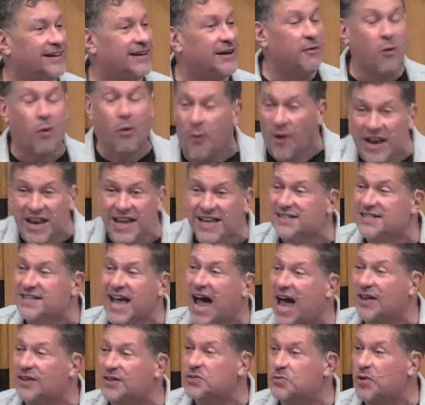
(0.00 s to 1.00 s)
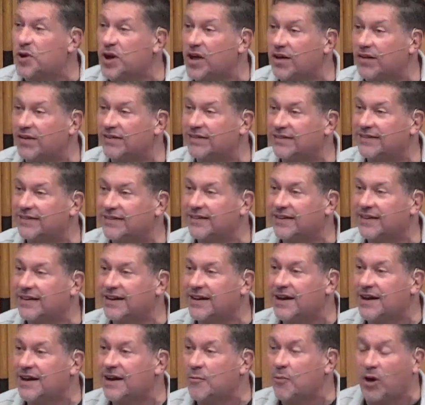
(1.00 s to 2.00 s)
Well, what is God's will?
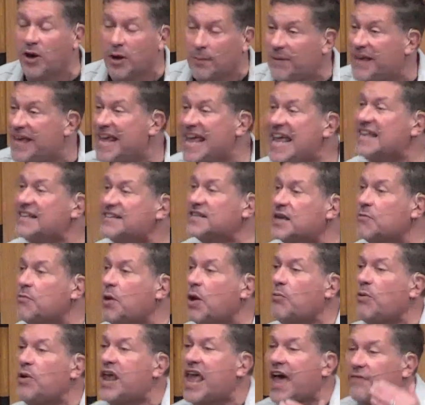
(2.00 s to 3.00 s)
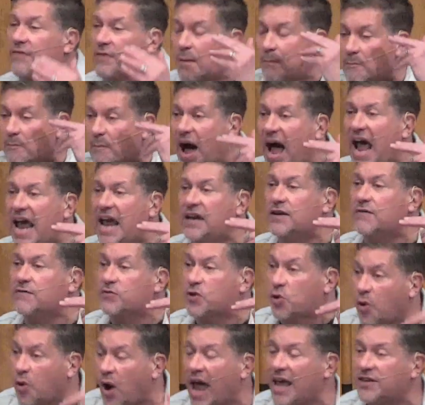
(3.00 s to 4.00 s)
Well, it'll be easy when we have the mind of
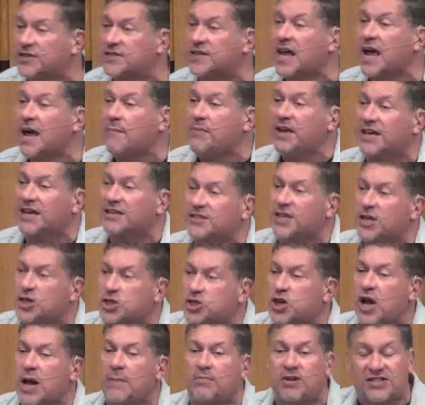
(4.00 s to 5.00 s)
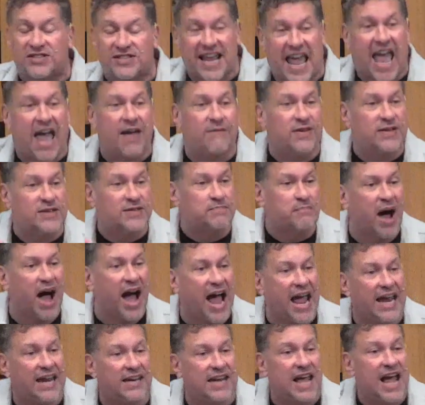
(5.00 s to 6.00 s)
Christ because he shaped us to have his
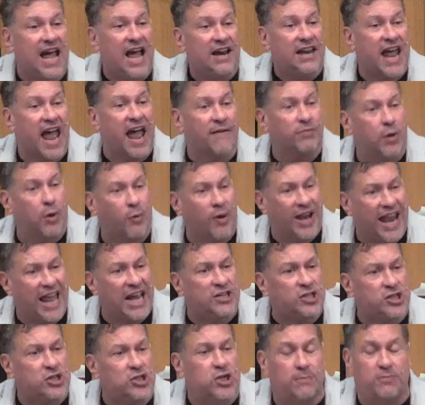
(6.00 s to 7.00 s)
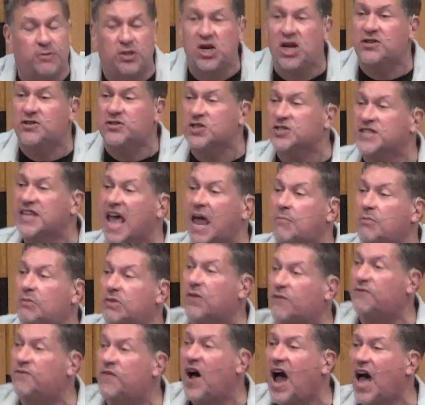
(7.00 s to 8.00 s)
mind, to have the relationship Jesus had with
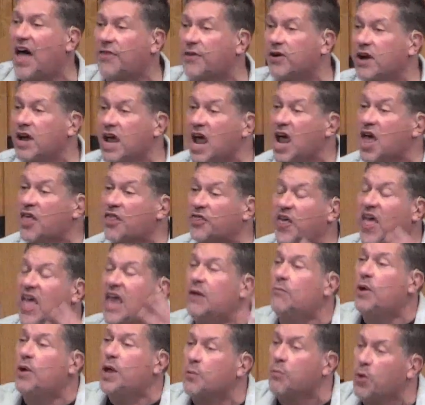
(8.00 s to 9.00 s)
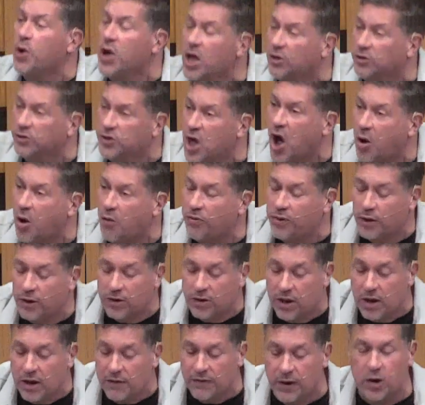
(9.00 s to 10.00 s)
the Father. Then we will know the,
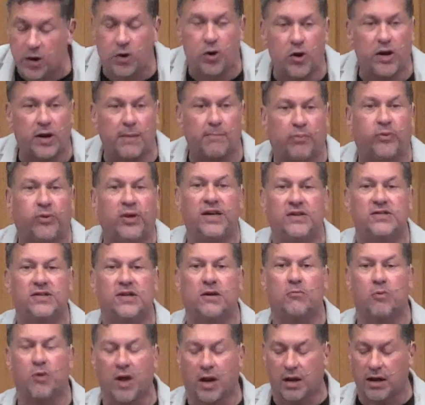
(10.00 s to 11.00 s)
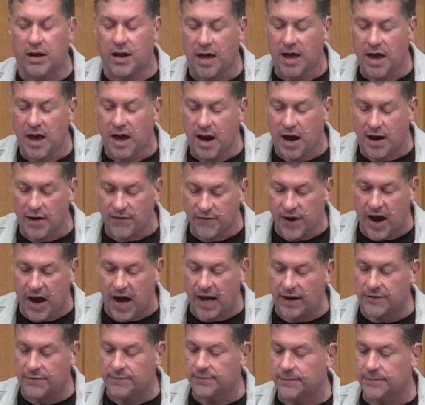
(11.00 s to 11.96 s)
the good and pleasing will of God.